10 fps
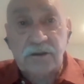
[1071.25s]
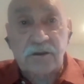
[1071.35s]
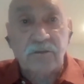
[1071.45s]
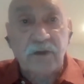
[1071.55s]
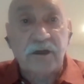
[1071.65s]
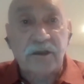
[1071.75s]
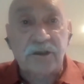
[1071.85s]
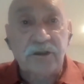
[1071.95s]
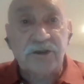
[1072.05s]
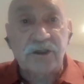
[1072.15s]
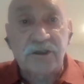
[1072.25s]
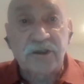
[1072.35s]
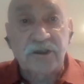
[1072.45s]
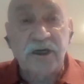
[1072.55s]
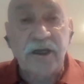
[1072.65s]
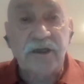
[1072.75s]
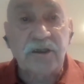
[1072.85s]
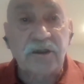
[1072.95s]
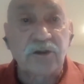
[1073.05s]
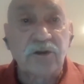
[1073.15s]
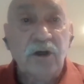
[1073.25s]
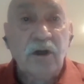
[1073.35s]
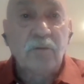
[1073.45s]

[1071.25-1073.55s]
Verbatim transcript: so the research is related to